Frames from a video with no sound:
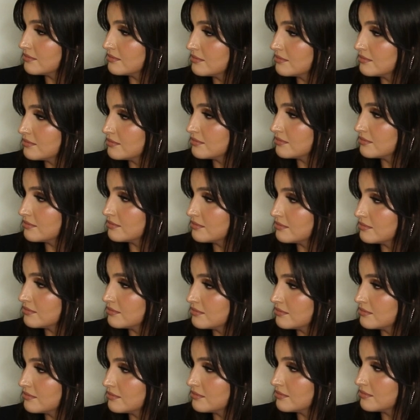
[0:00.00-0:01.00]

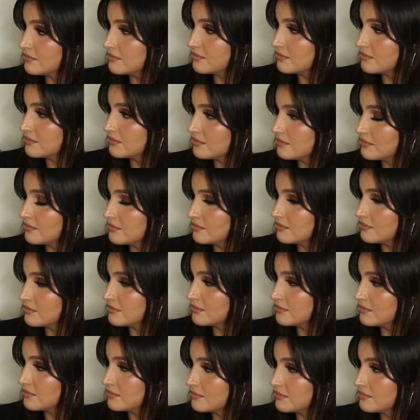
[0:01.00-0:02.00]

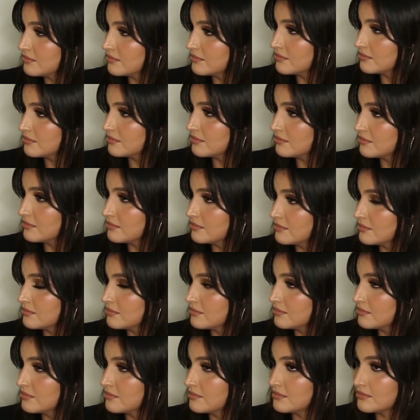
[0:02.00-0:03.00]

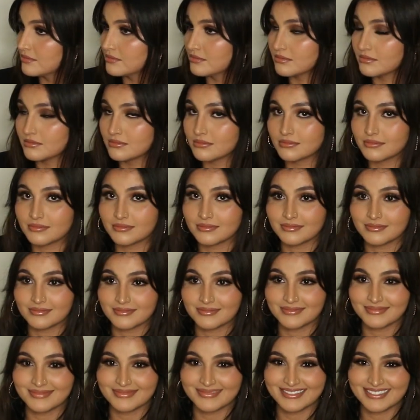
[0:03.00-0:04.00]

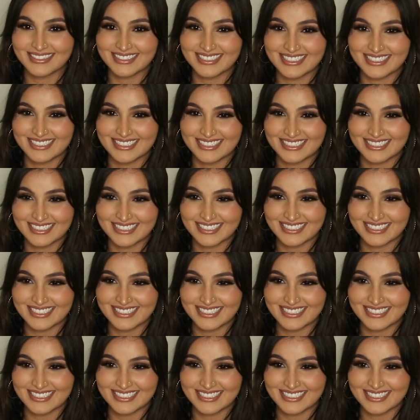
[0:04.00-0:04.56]
(silent)